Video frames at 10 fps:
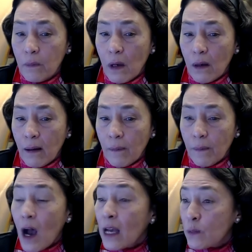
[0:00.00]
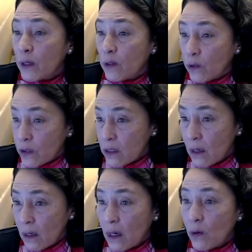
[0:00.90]
um hospitals
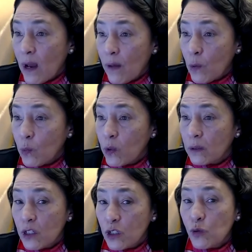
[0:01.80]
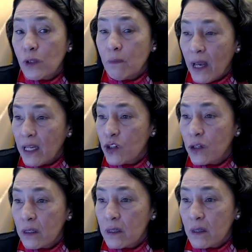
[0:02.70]
around the world to treat
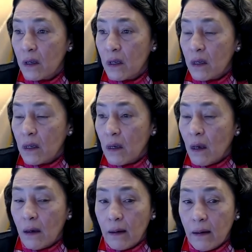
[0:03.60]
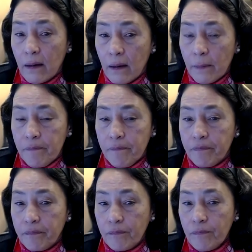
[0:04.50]
patients. Um,
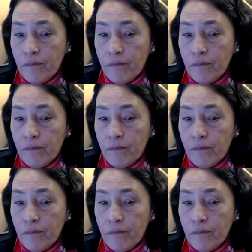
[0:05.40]
and to